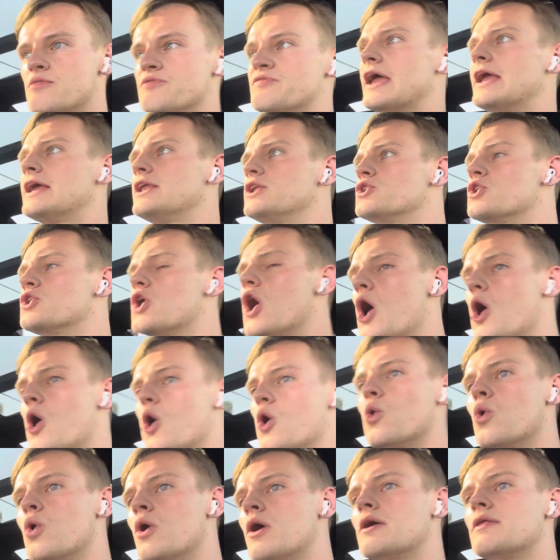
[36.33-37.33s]
They
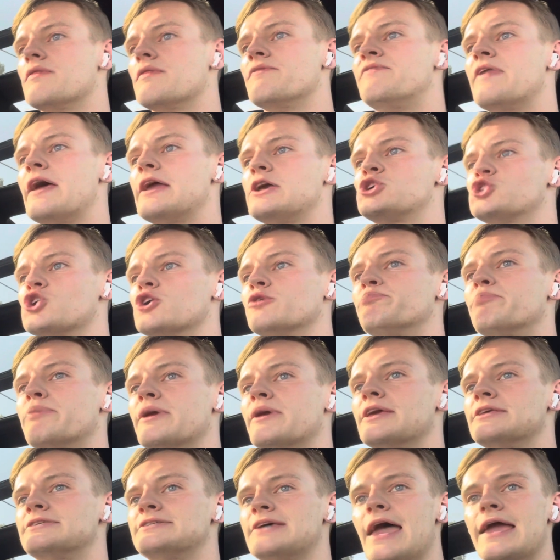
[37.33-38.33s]
know they should
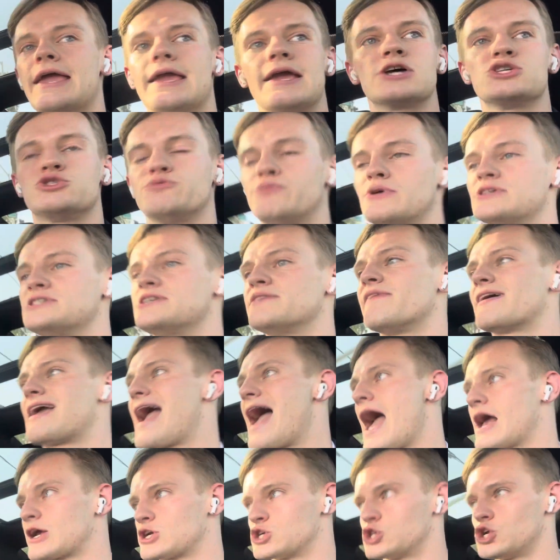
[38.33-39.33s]
be taking a specific
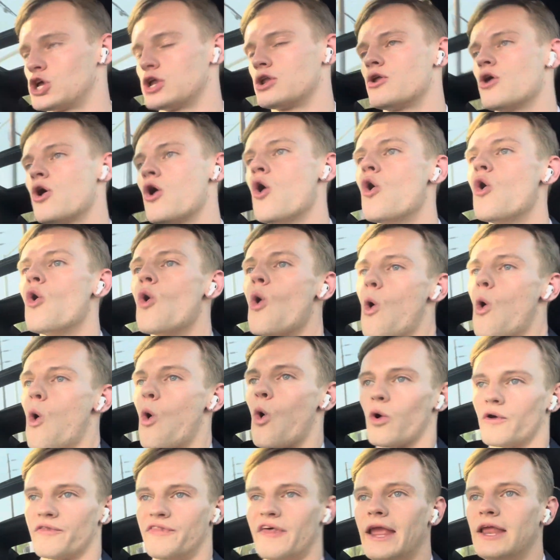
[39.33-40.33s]
action,
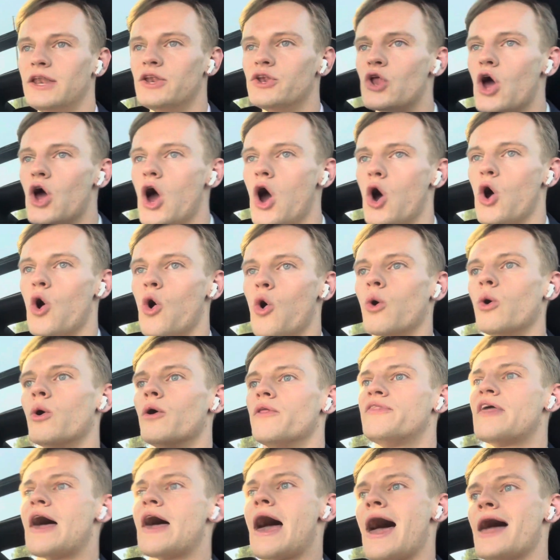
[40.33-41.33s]
or they know
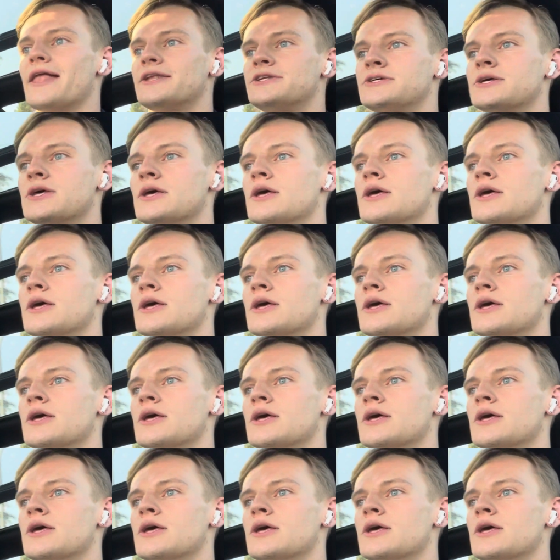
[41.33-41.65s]
that